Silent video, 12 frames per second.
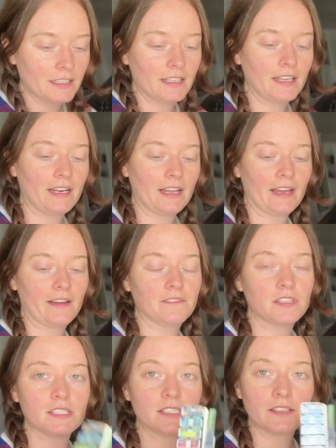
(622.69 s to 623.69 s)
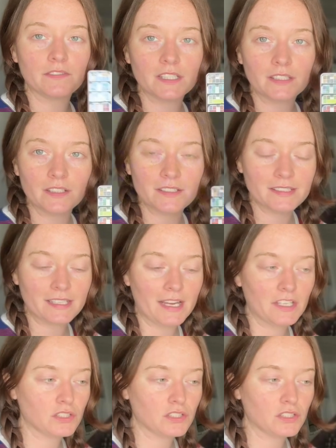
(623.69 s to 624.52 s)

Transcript: And I have this nifty little set,